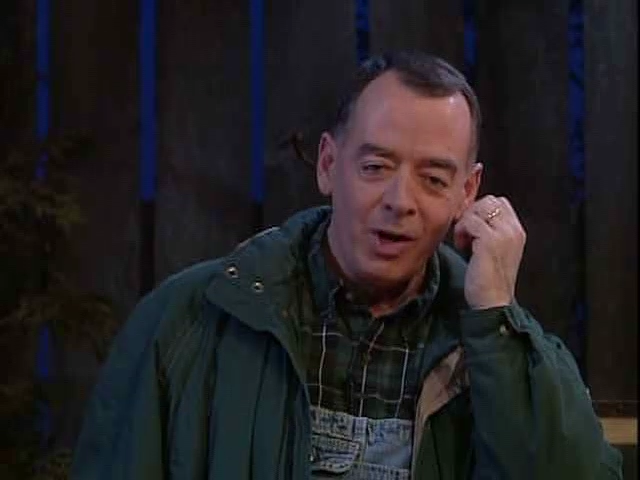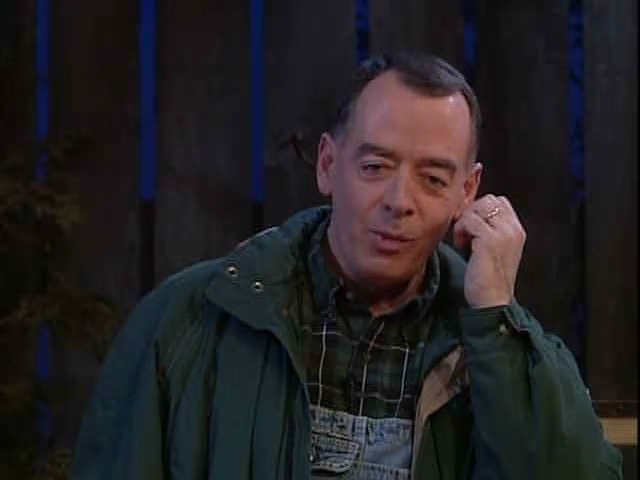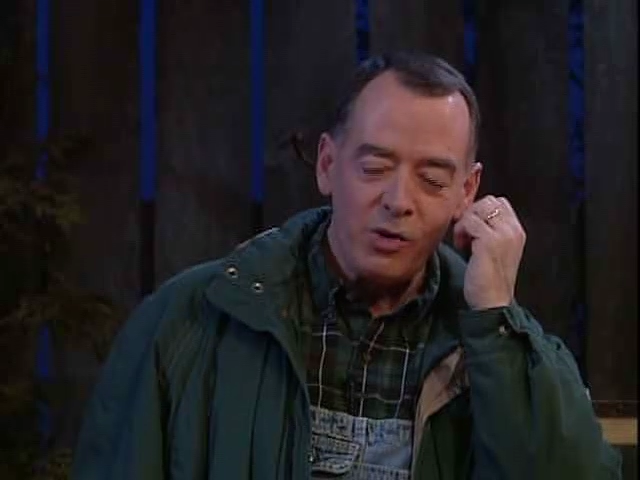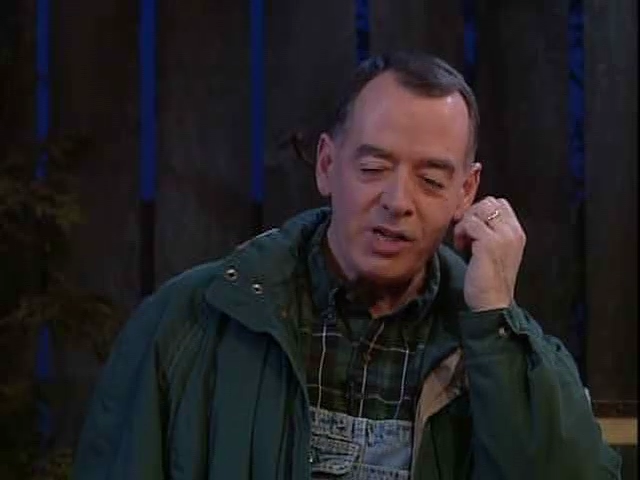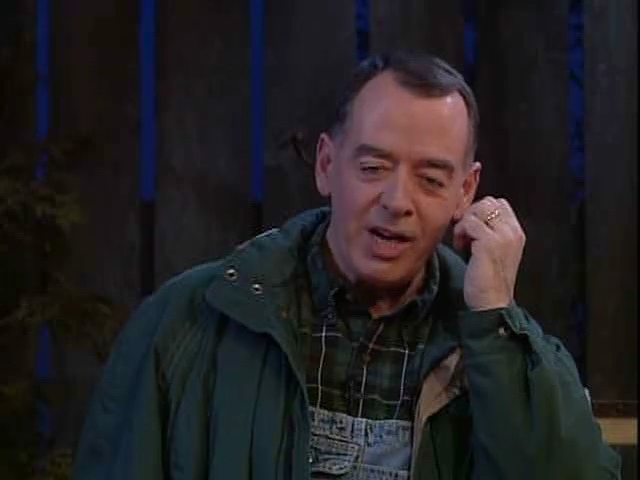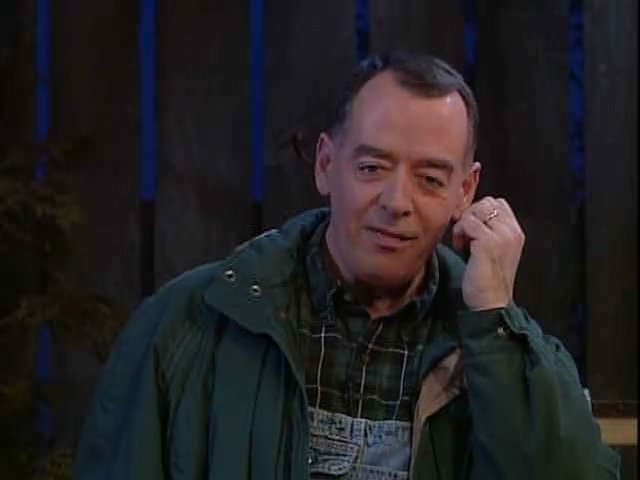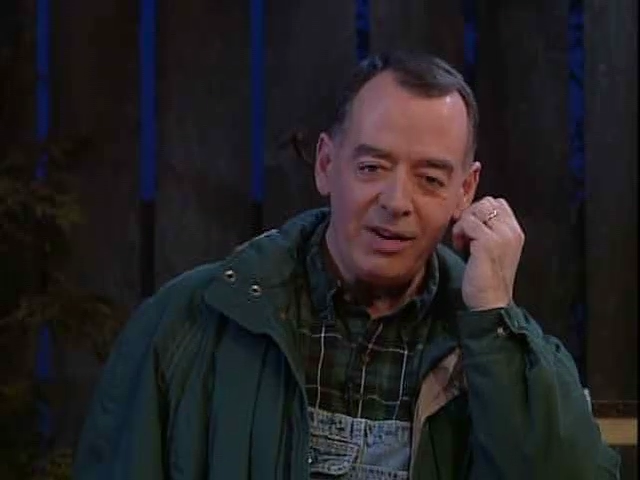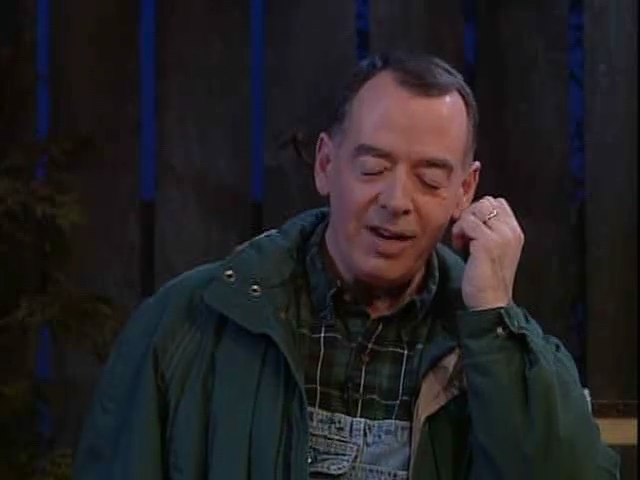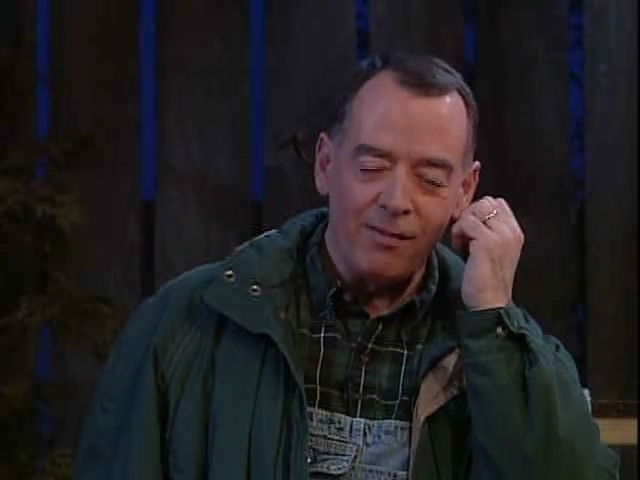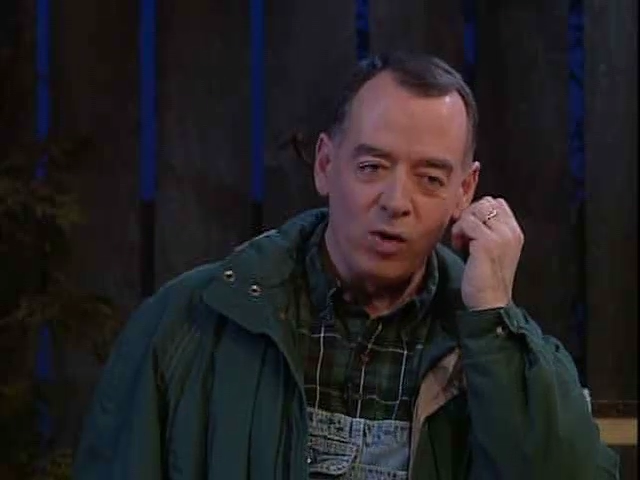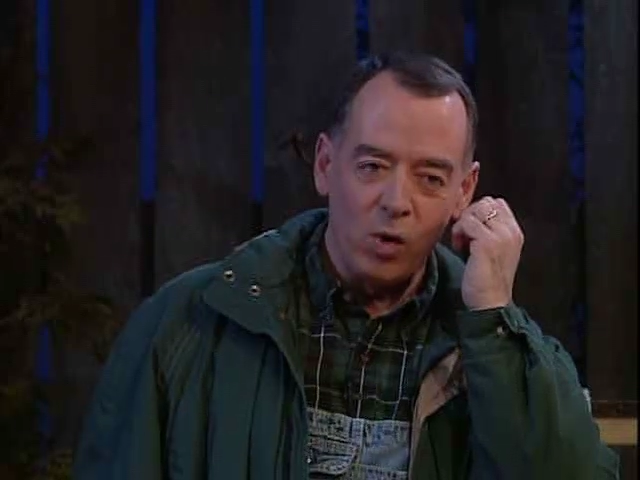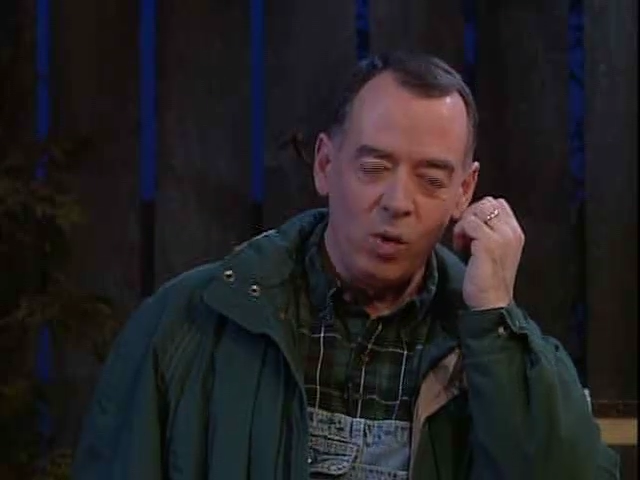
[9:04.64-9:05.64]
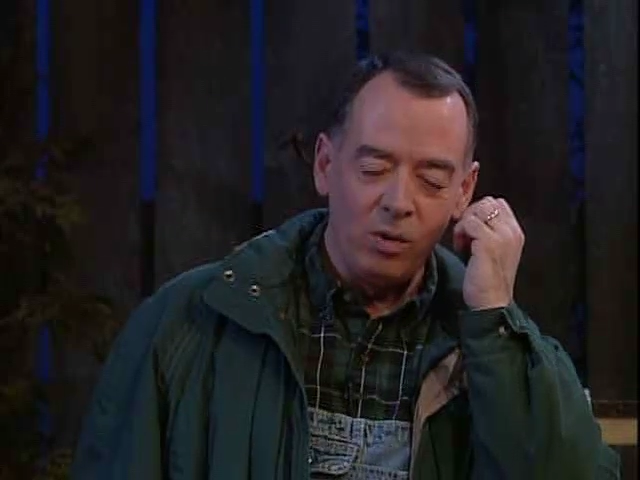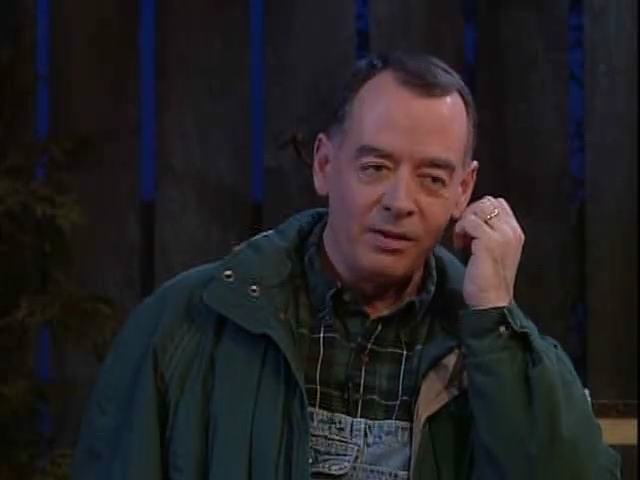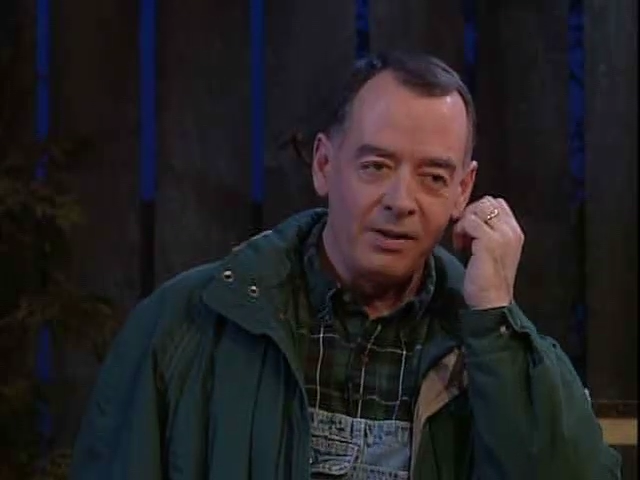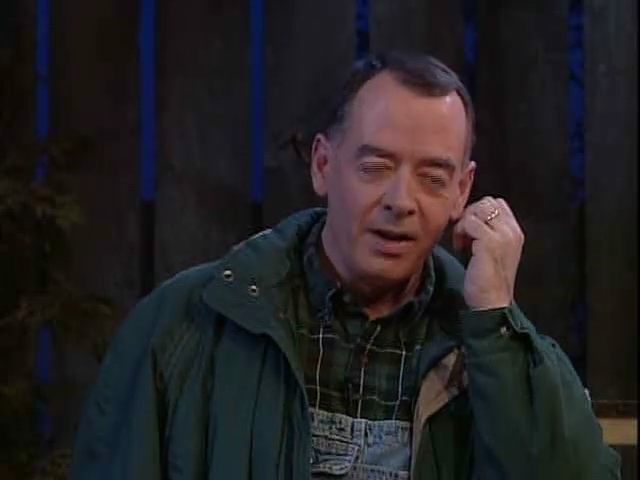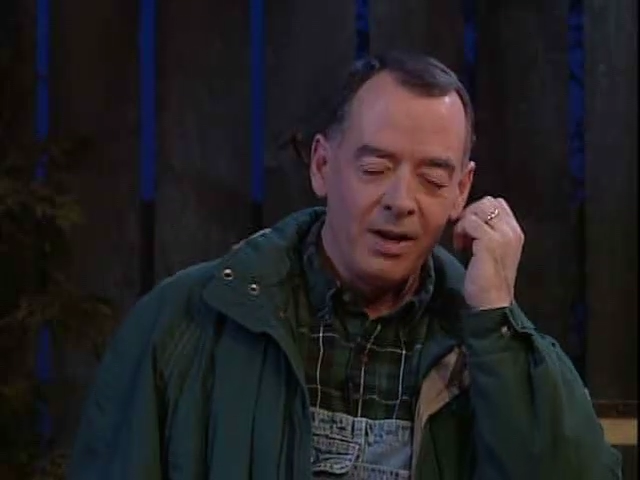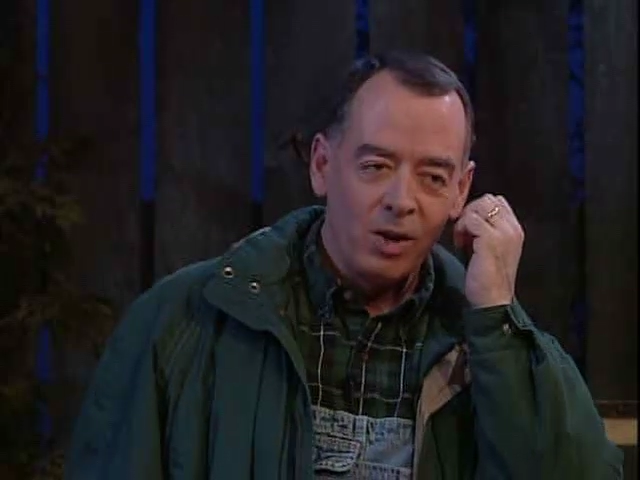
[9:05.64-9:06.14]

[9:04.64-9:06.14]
Would she have any of her old